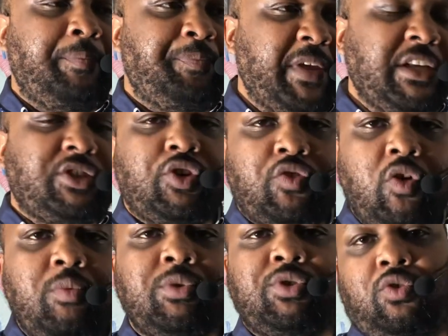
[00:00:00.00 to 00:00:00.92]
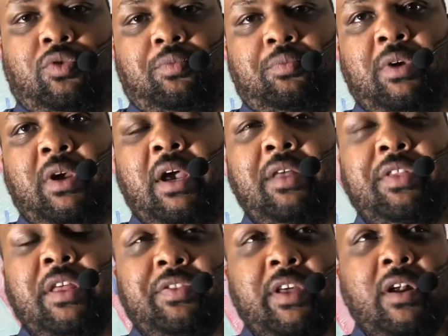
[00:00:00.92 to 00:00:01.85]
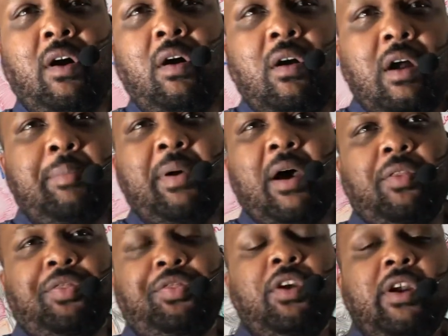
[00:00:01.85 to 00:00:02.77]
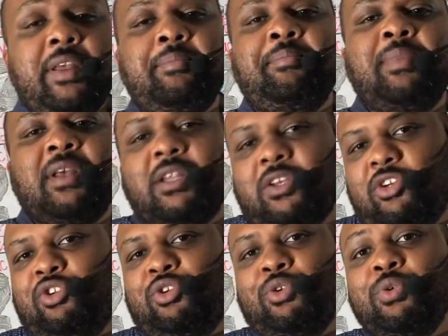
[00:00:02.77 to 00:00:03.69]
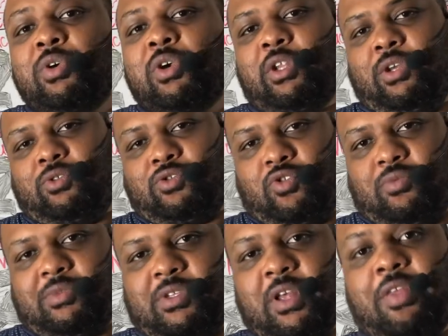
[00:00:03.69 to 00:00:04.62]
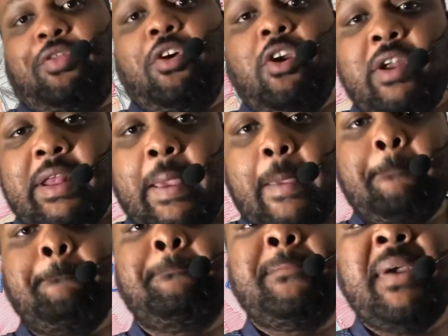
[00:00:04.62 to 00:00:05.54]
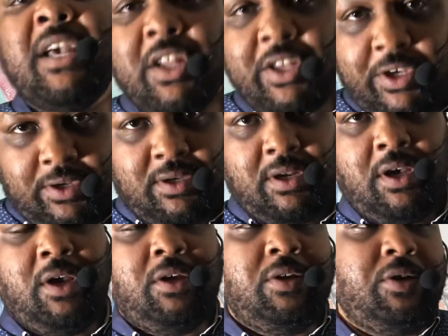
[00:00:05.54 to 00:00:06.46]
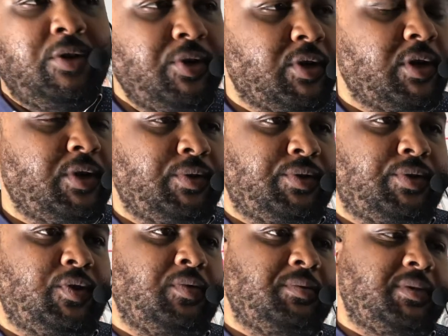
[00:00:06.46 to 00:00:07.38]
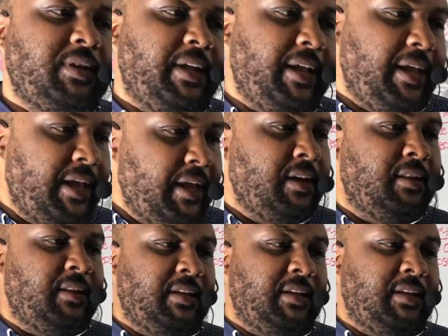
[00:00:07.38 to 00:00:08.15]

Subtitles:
each chromosome, there are about 30 million nucleosomes. 30 million nucleosomes in the